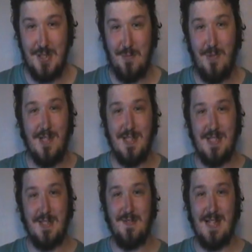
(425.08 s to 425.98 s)

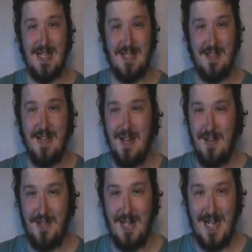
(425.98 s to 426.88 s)
surprises in case
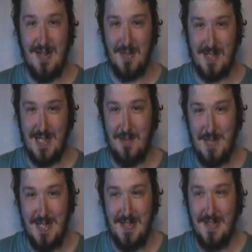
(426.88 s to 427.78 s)
you think anyone's going to
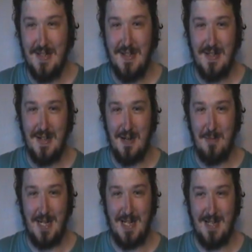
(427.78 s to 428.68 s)
be
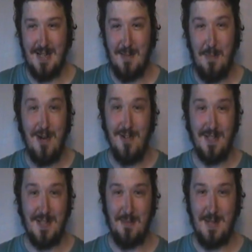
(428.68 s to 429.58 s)
making an
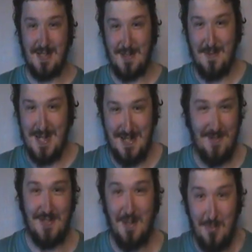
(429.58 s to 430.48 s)
appearance at Mascot Mania
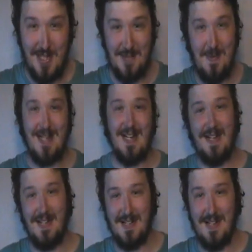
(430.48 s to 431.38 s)
or something
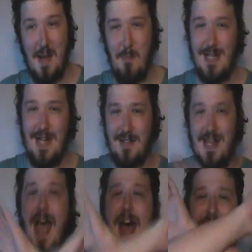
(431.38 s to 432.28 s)
spectacular like that. But there's
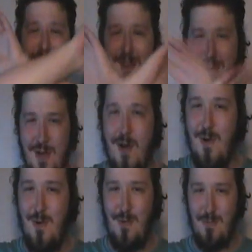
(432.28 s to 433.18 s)
no
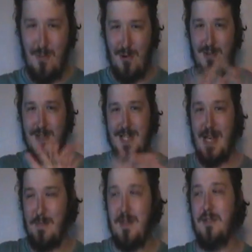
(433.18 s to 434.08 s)
more
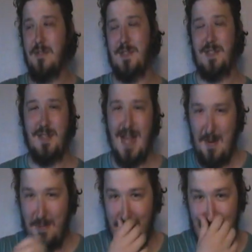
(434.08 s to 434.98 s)
debuts
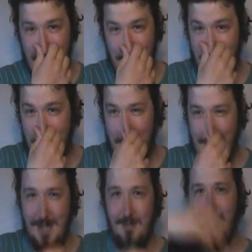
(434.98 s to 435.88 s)
happening
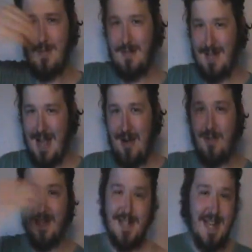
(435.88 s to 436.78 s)
between
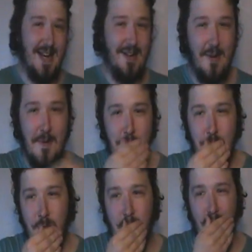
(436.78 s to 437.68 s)
now and then,
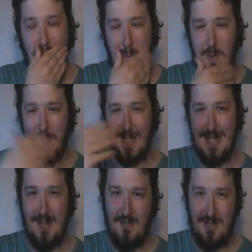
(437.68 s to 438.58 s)
between
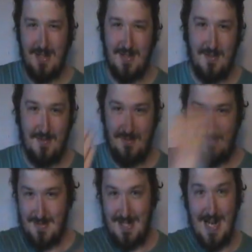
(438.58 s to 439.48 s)
now and
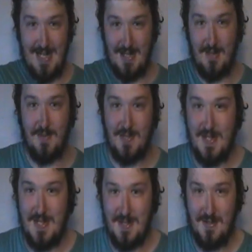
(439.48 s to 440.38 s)
the ending of the
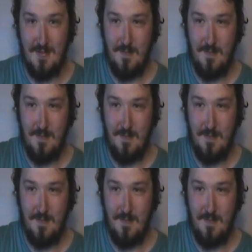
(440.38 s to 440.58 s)
season.